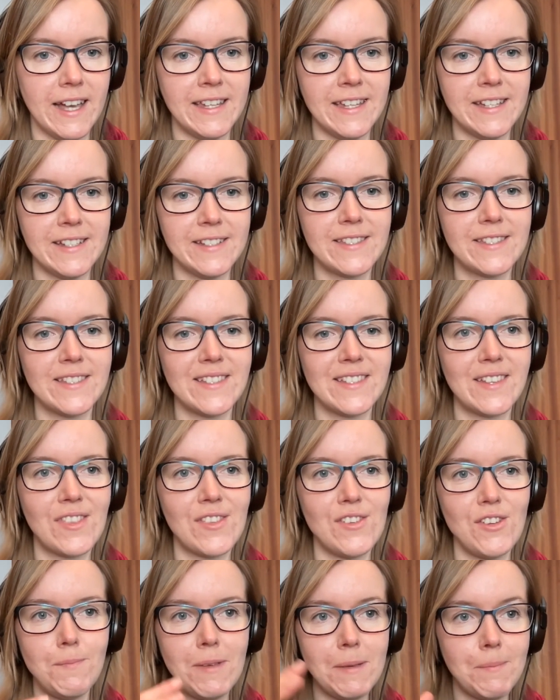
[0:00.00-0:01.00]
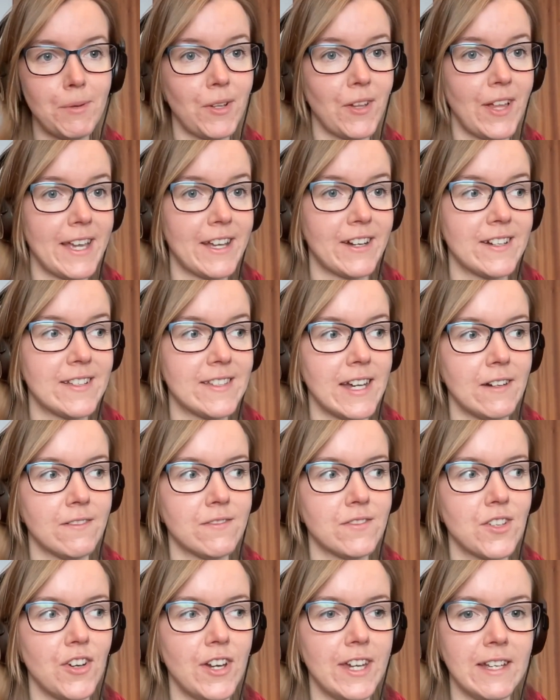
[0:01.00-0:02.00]
And it's through people like
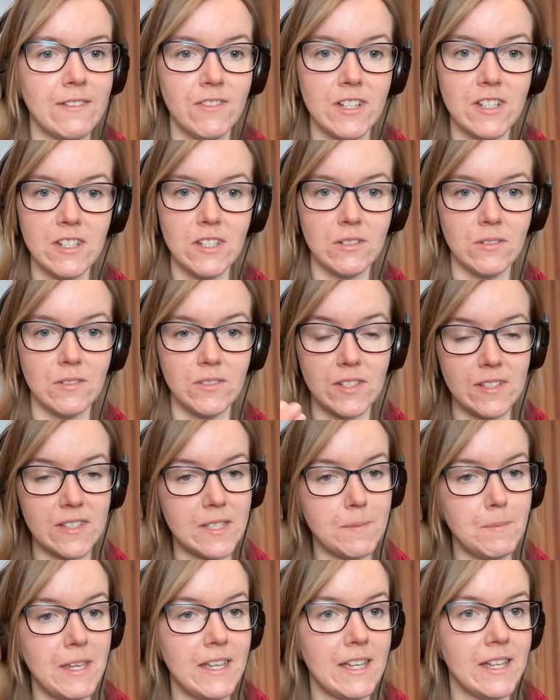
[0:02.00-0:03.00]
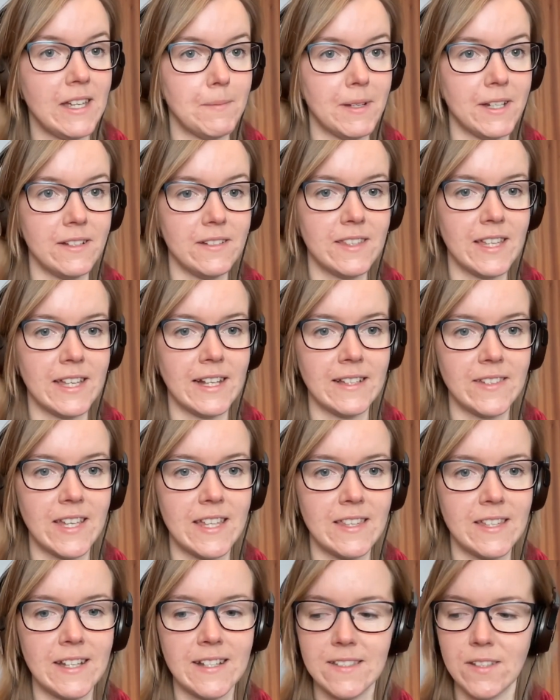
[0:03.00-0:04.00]
ourselves creating videos and speaking about things
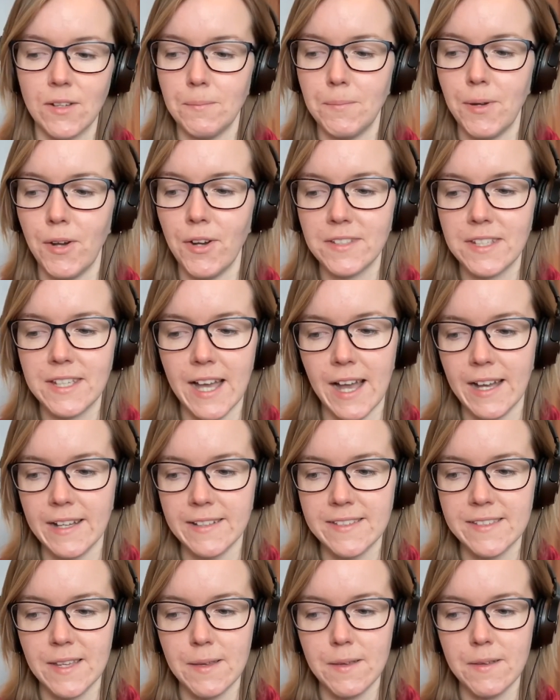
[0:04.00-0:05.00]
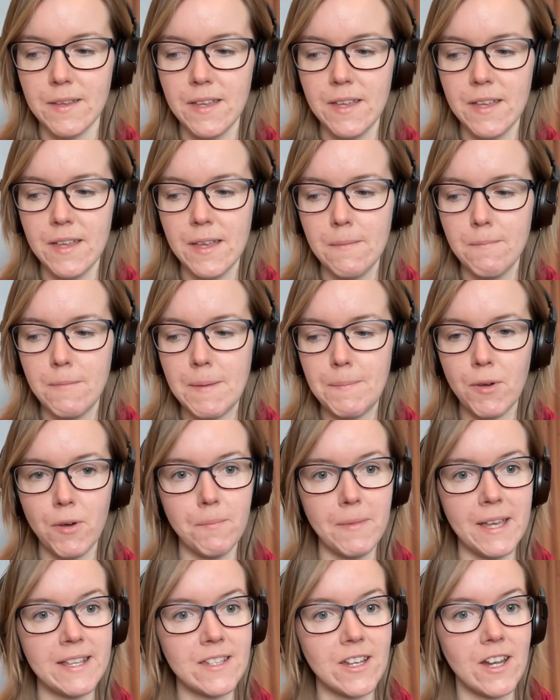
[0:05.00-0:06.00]
like this on podcasts that
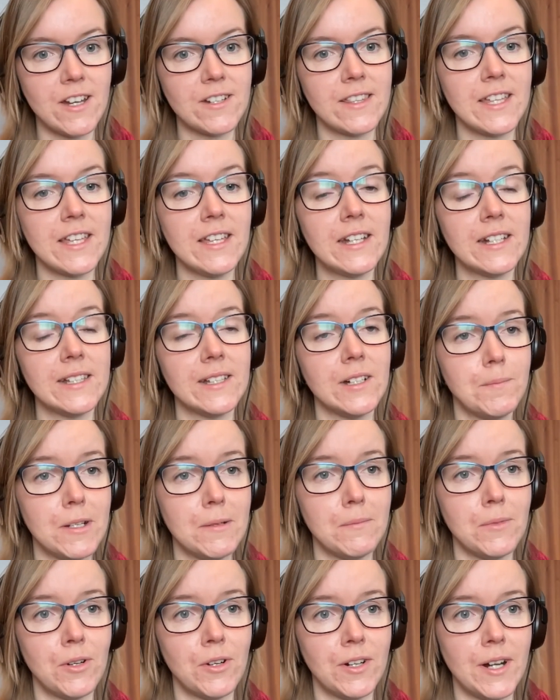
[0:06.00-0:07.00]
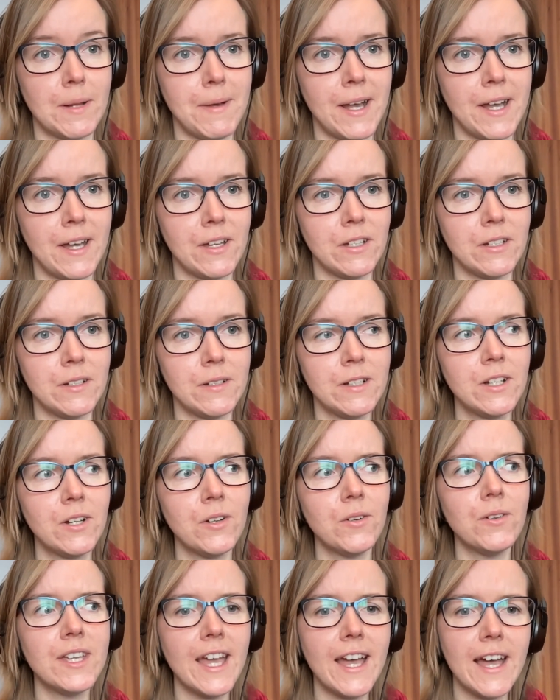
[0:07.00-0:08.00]
people may start to think a little bit more about,
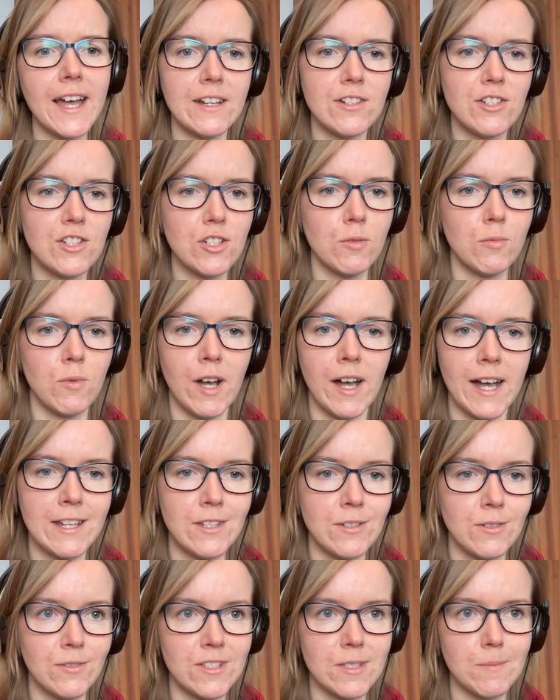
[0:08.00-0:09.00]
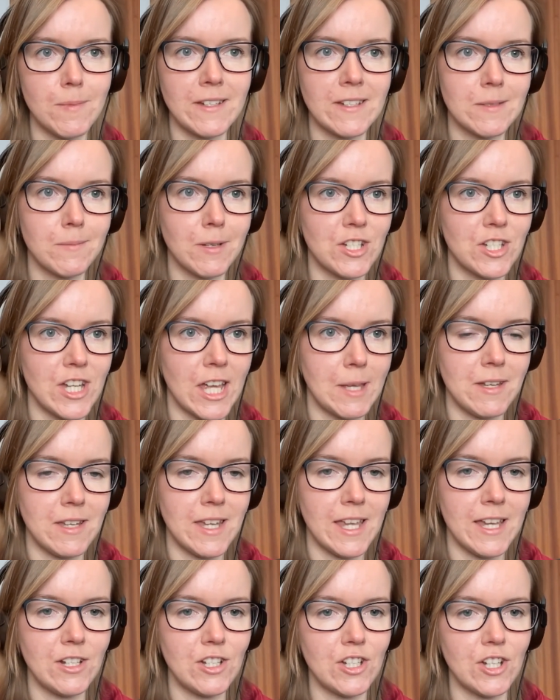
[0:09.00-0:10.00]
oh yeah, do you know what, I don't spend as much time
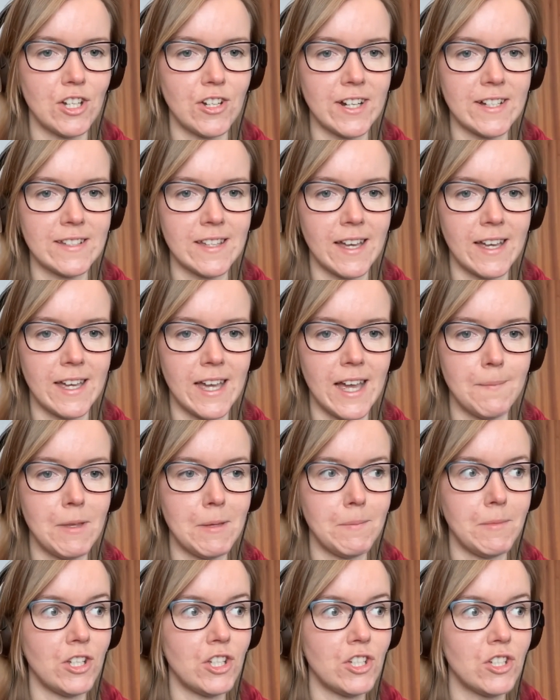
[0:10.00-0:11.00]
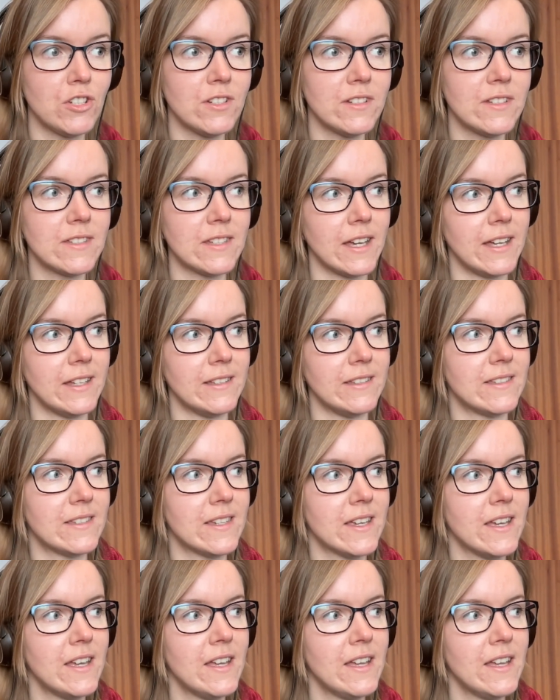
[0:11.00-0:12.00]
in nature as I maybe should, and